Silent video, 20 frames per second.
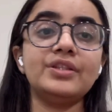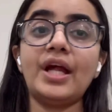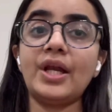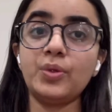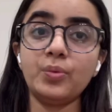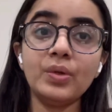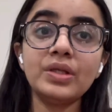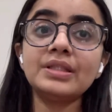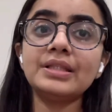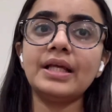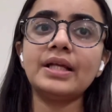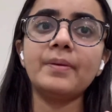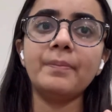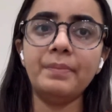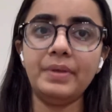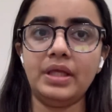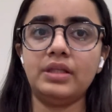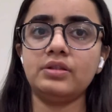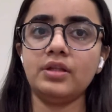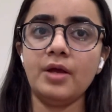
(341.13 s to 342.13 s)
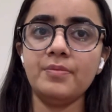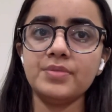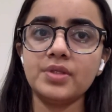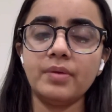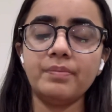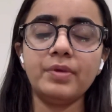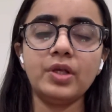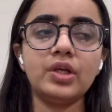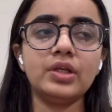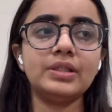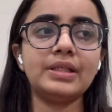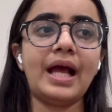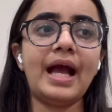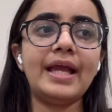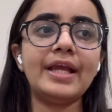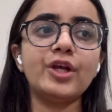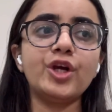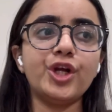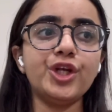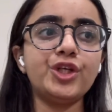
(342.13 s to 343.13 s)
That was like a big thumbs up because
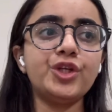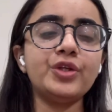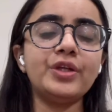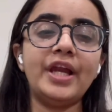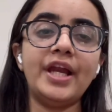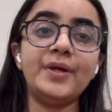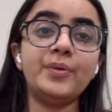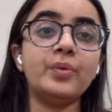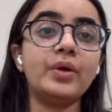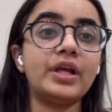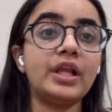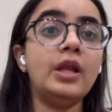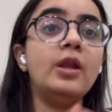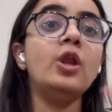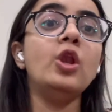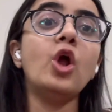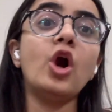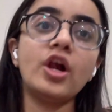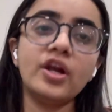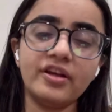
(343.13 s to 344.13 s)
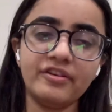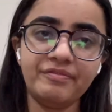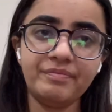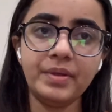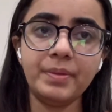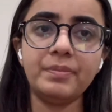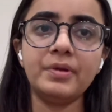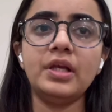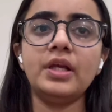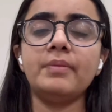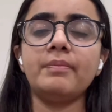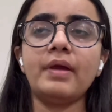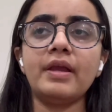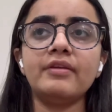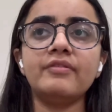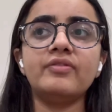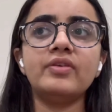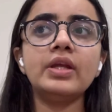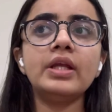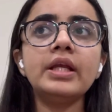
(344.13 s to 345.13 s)
I got to network a lot of people in
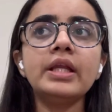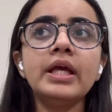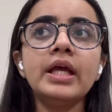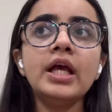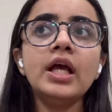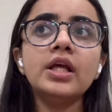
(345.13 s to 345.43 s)
my field.